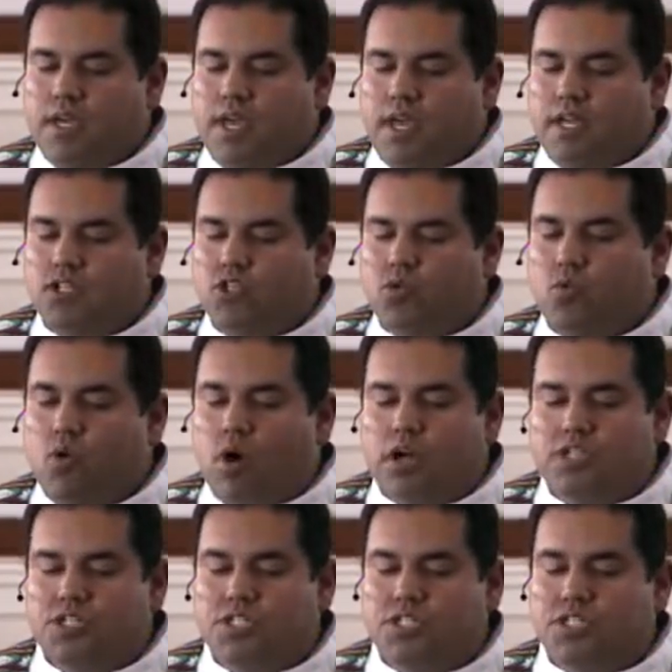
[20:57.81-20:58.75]
and to
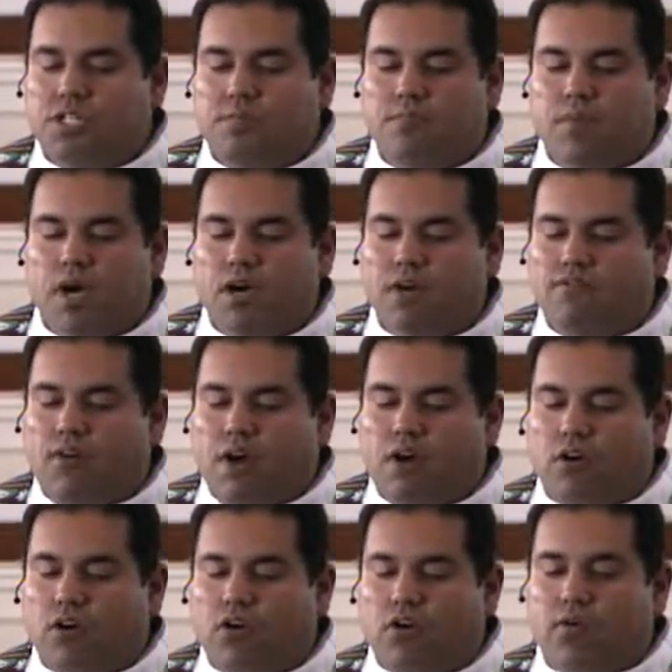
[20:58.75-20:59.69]
watch some of
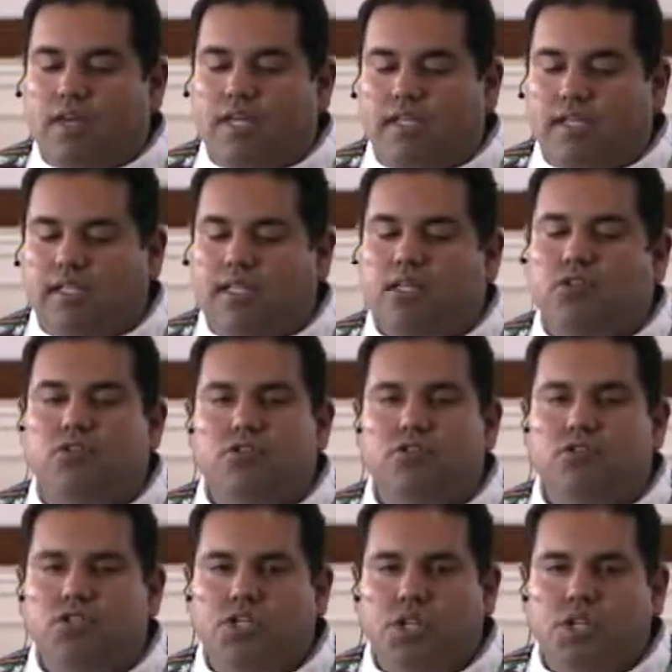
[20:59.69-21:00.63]
our great
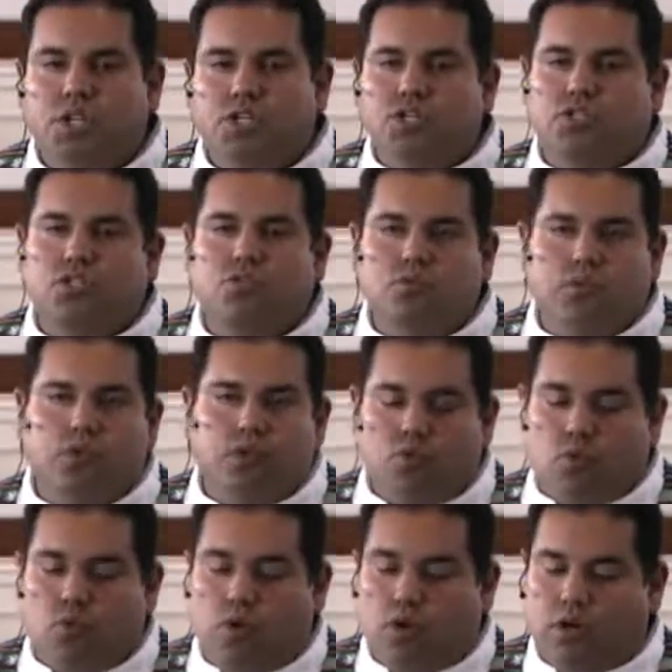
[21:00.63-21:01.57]
leaders do their
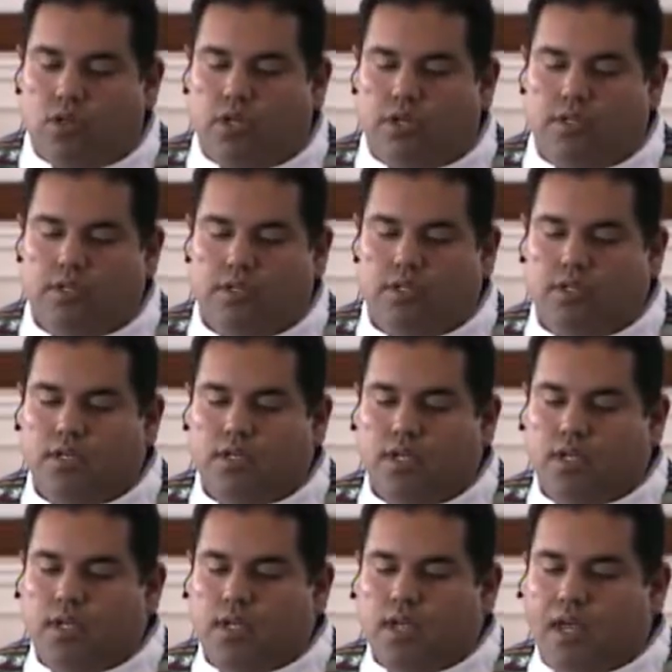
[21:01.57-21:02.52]
work.
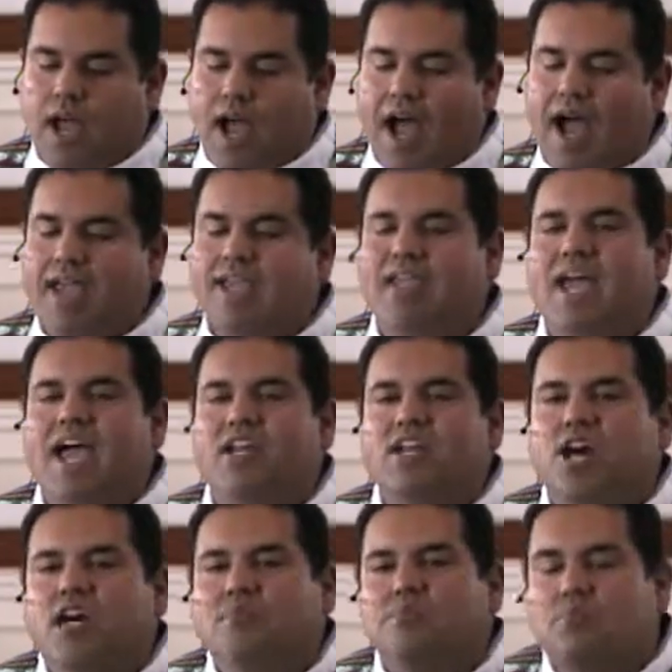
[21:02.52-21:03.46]
I
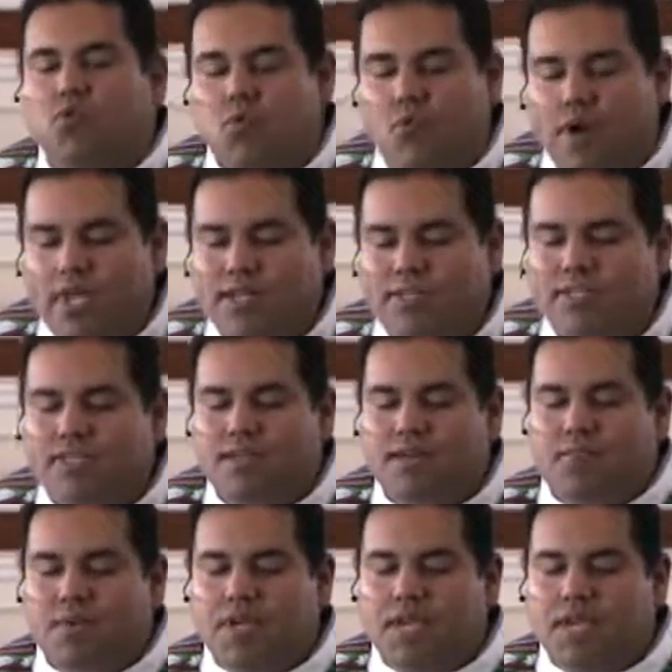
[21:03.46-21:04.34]
cannot praise them